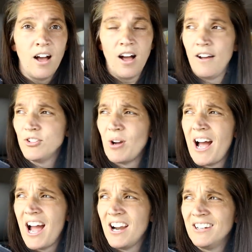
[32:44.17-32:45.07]
Oh, to a
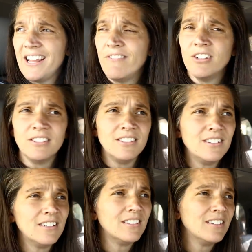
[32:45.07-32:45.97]
higher level. Today,
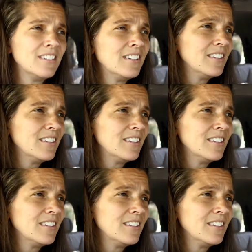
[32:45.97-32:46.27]
so we're.